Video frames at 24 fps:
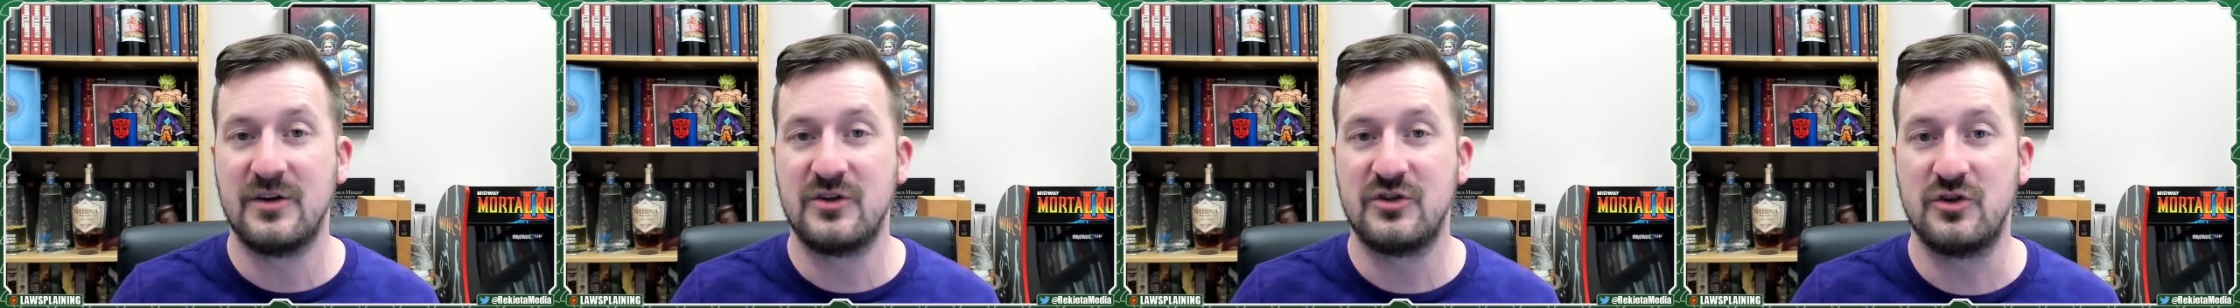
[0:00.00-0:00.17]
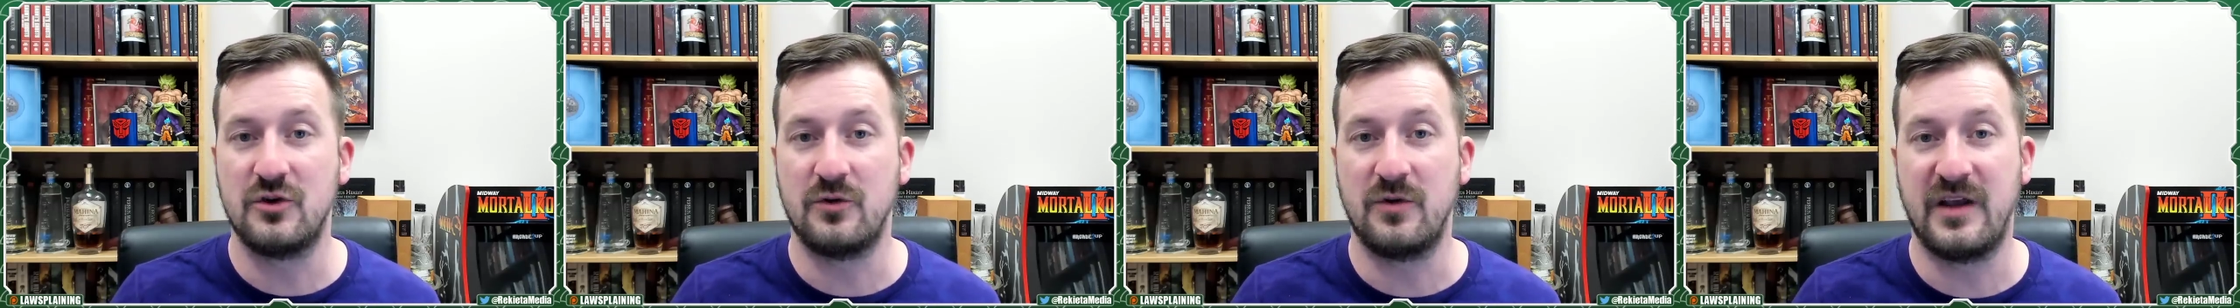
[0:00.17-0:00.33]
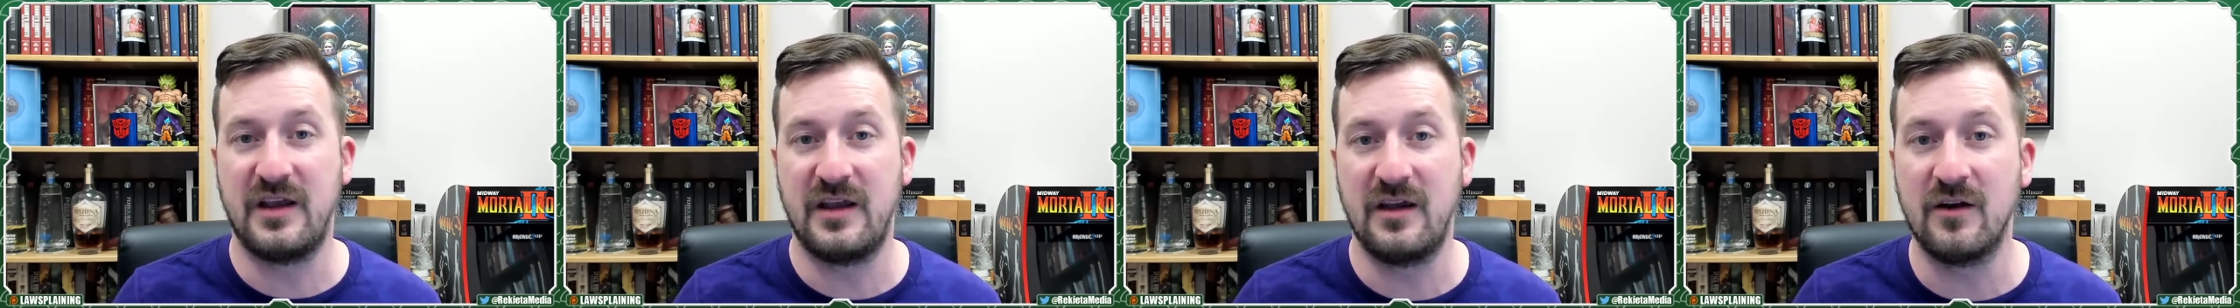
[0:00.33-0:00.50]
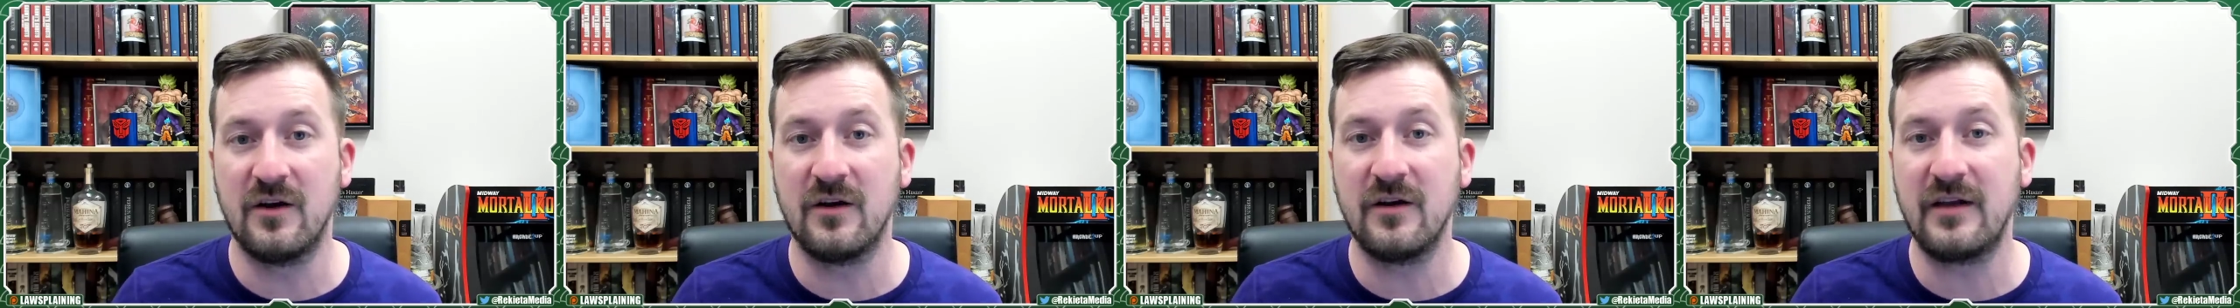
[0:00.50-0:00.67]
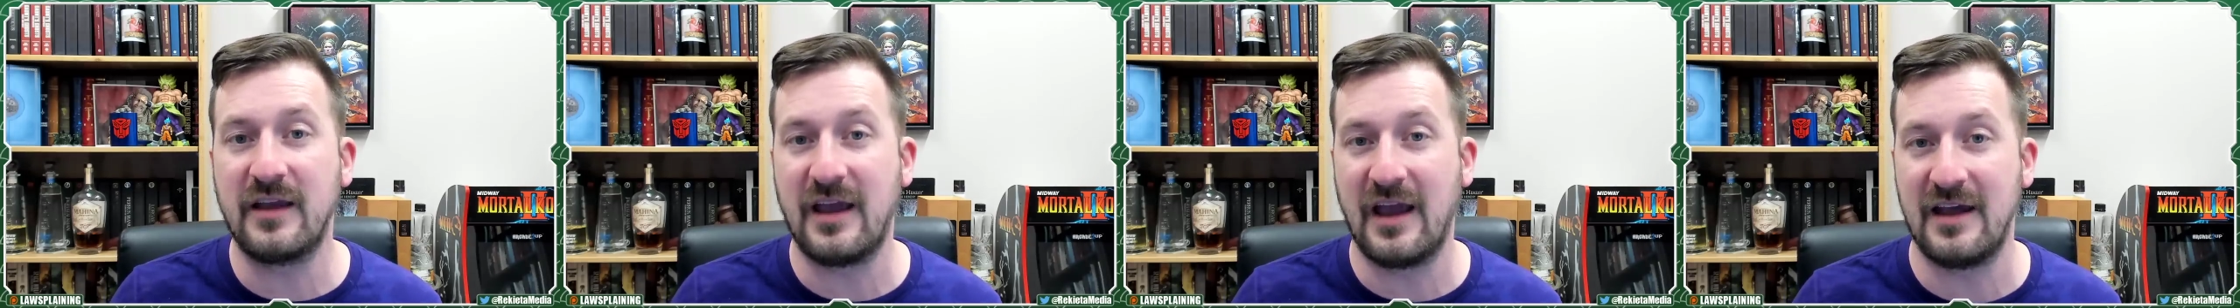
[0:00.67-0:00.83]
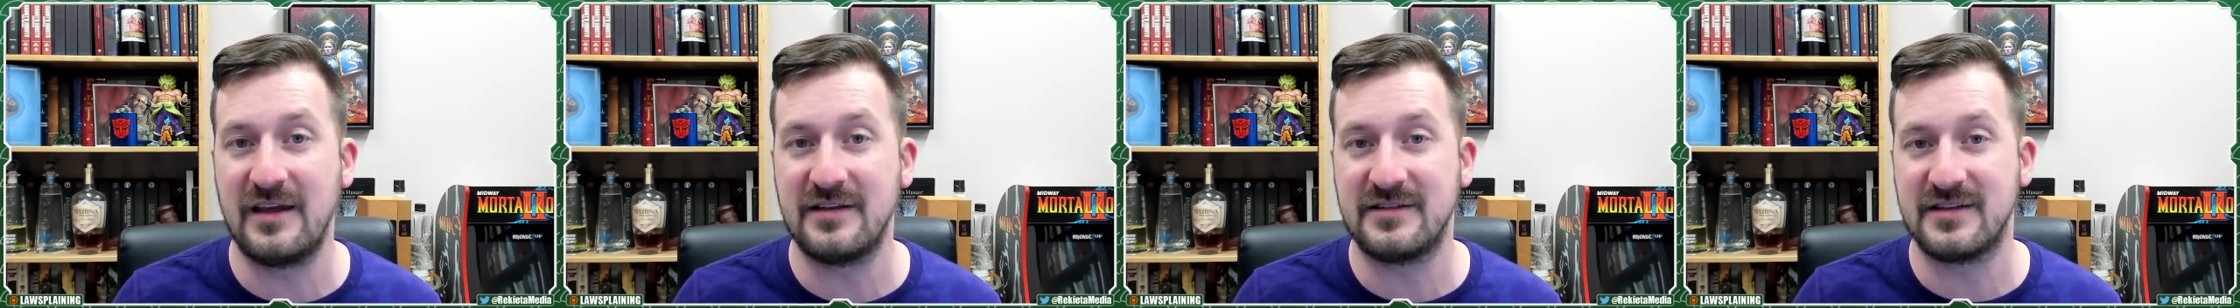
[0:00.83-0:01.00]
to hear
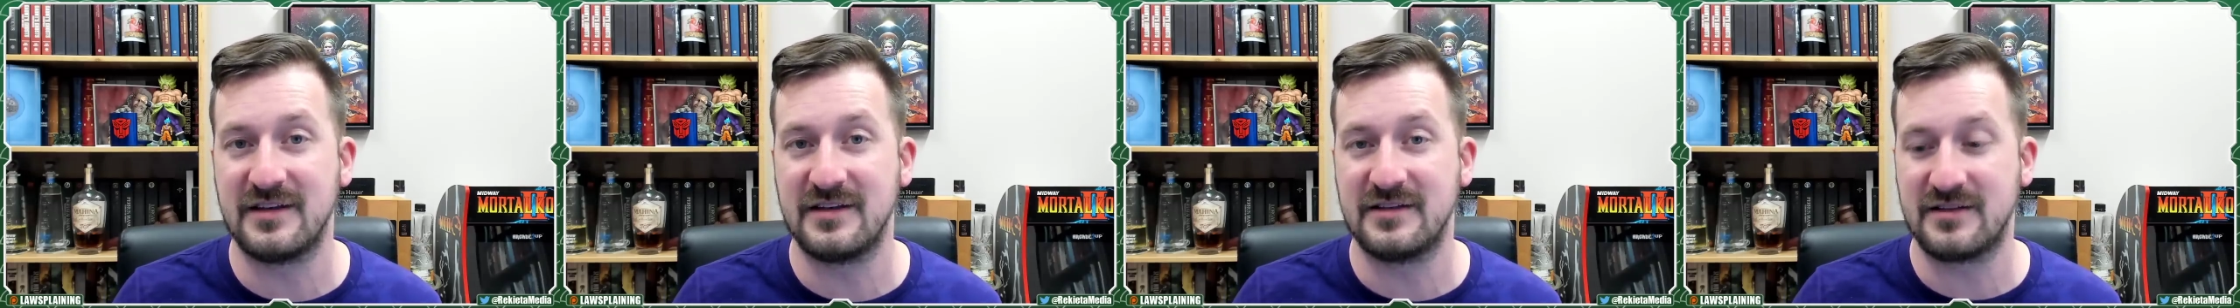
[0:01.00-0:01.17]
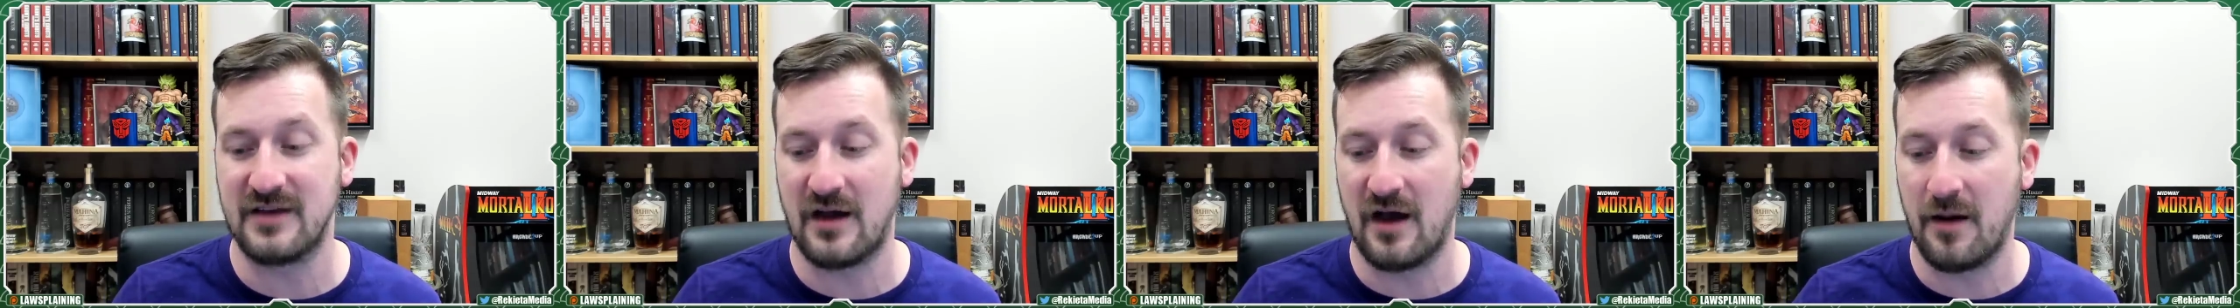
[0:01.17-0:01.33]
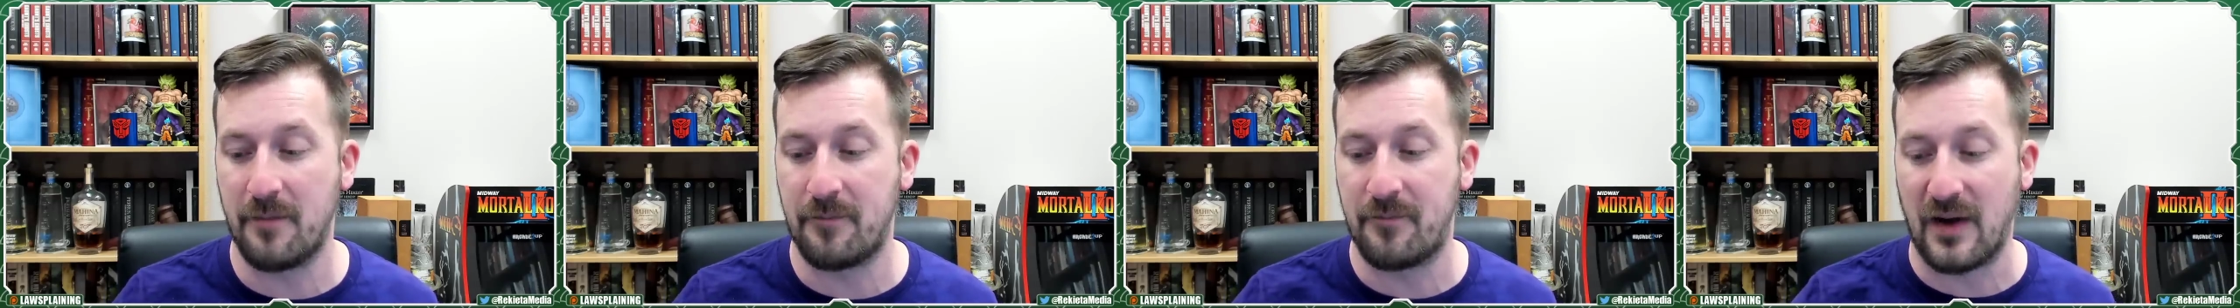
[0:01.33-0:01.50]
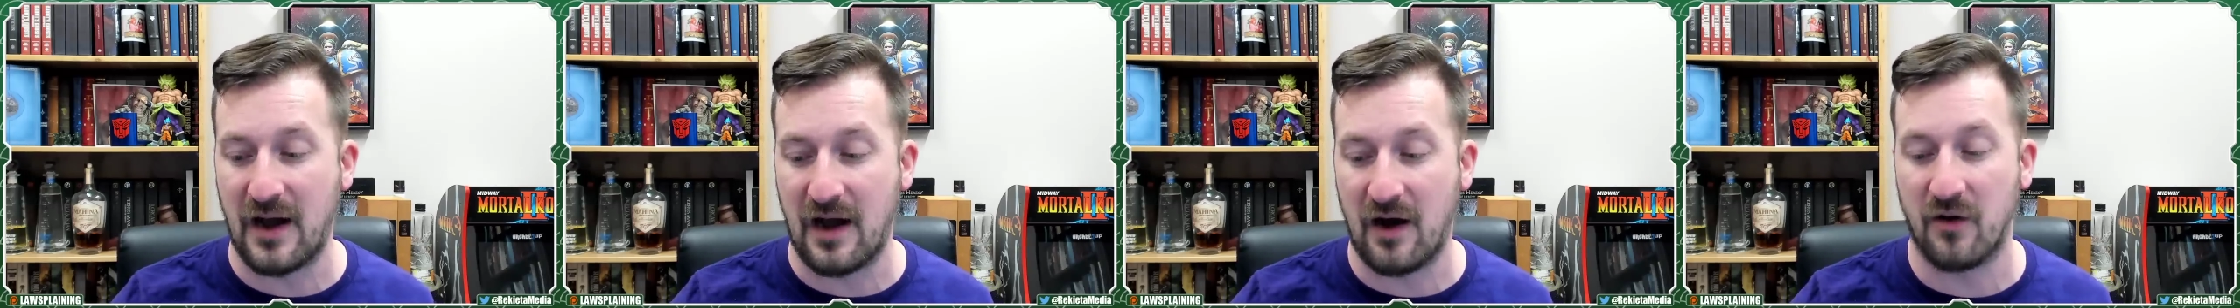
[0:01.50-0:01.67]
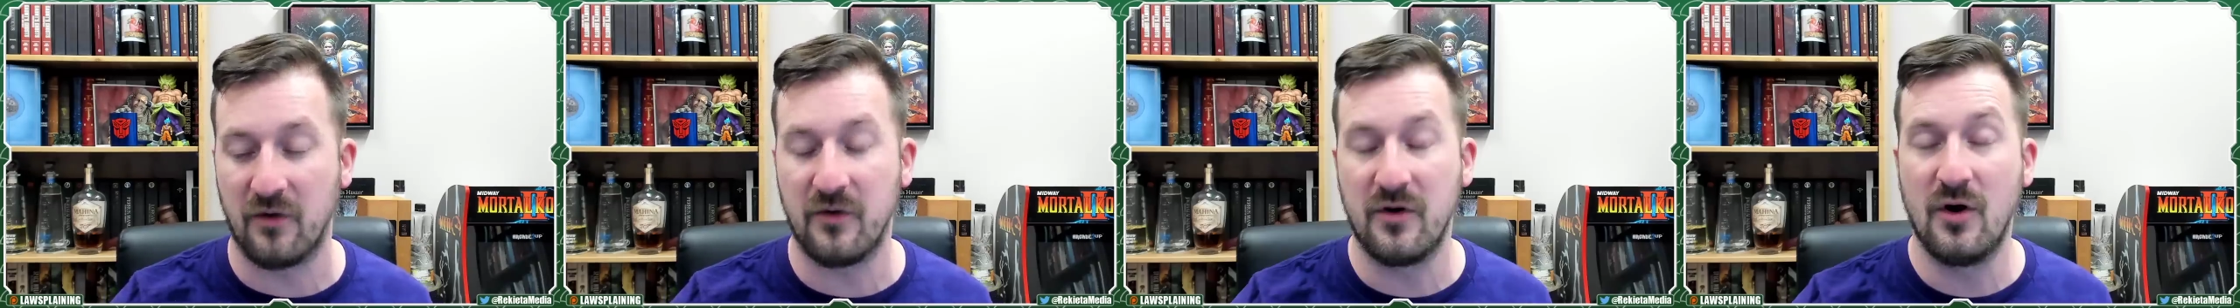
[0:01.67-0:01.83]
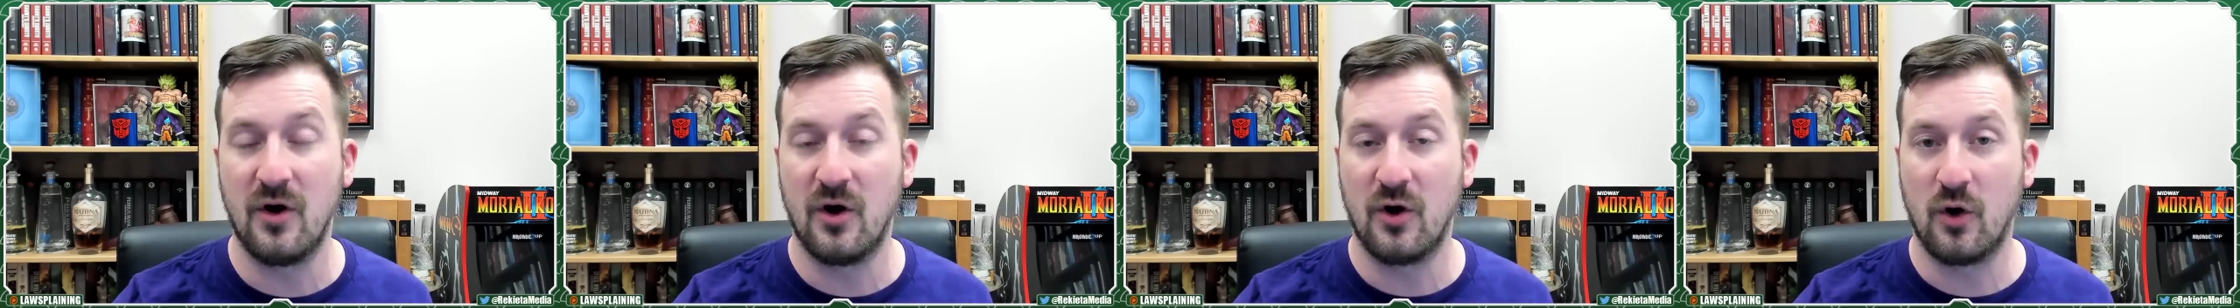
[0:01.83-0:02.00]
cases
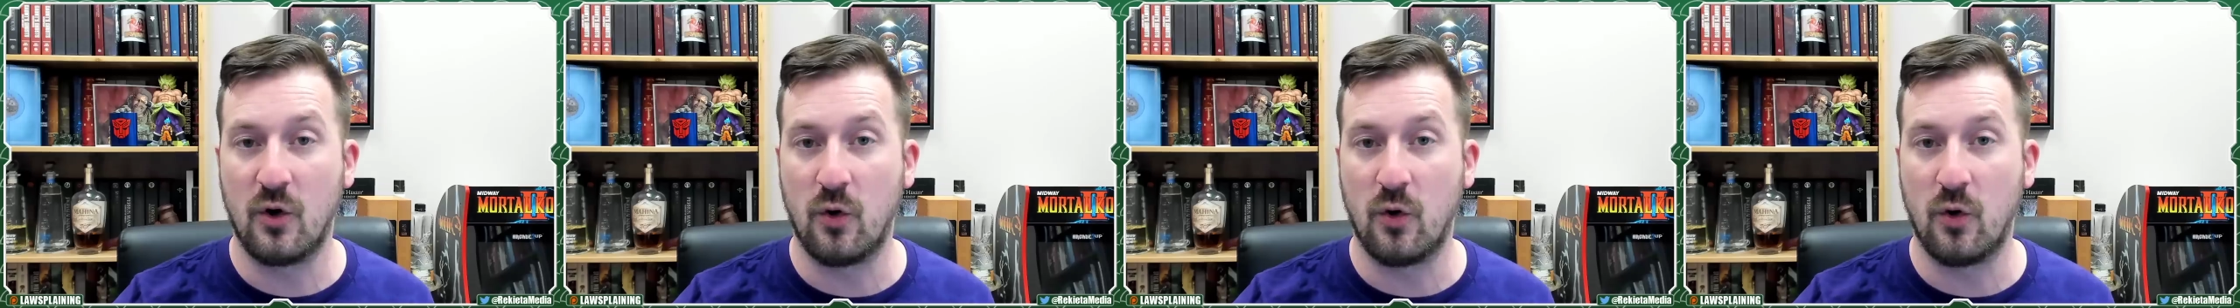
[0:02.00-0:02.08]
about